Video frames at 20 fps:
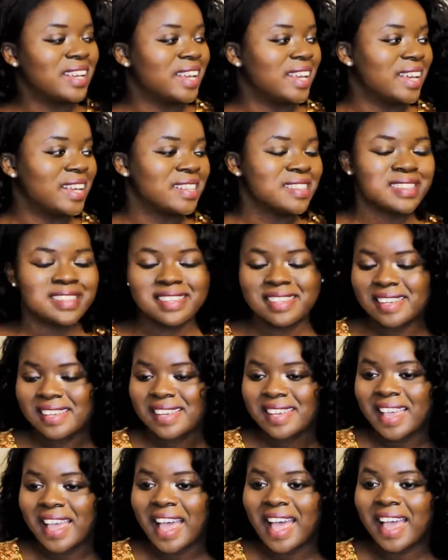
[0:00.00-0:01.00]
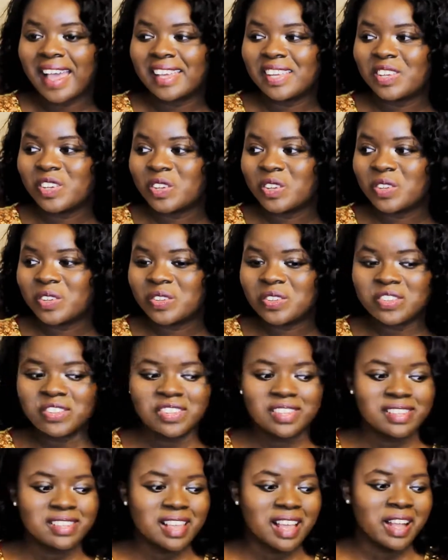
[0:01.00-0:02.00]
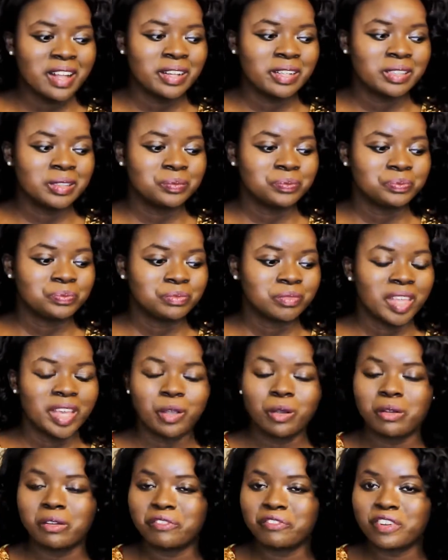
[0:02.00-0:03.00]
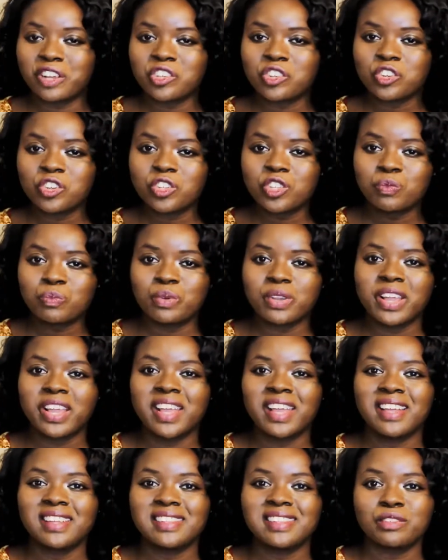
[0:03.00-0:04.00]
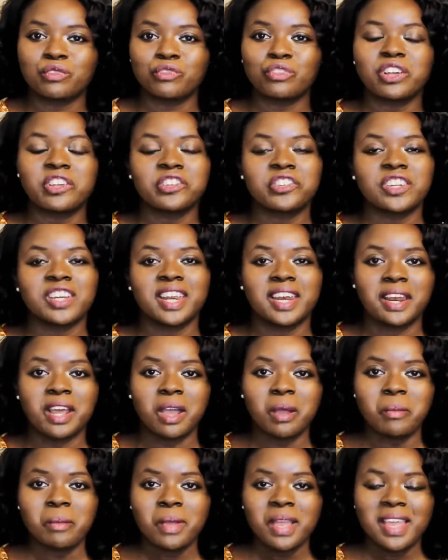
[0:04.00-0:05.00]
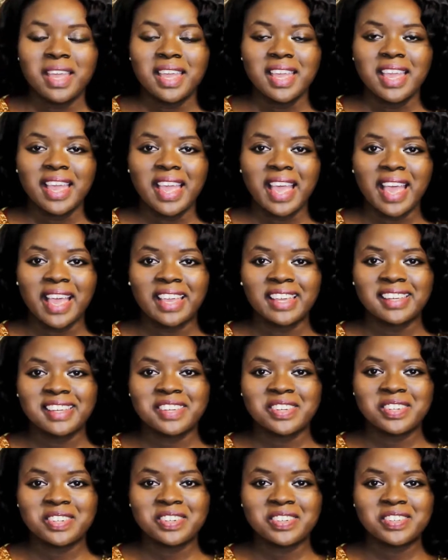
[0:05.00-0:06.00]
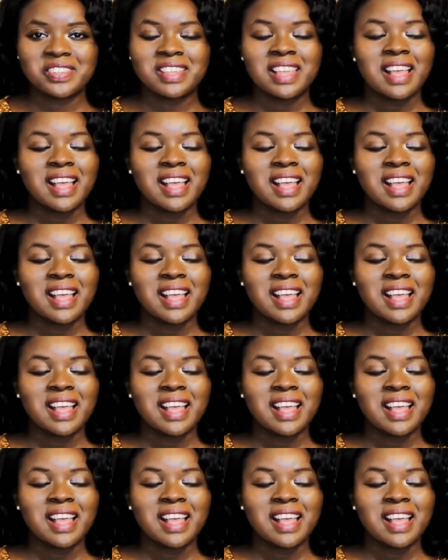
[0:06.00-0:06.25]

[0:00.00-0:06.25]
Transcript: And I use like a refresher spray to freshen it up. I use